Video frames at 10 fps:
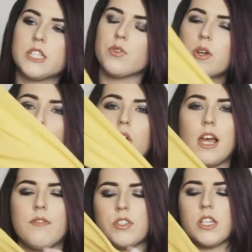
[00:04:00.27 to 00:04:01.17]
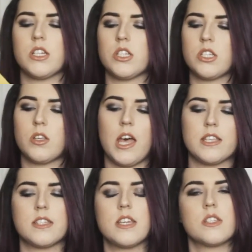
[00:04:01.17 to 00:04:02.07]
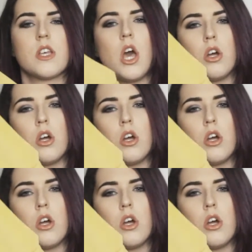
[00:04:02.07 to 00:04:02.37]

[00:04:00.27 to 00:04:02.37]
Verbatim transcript: it's three quarter lengths and it just has these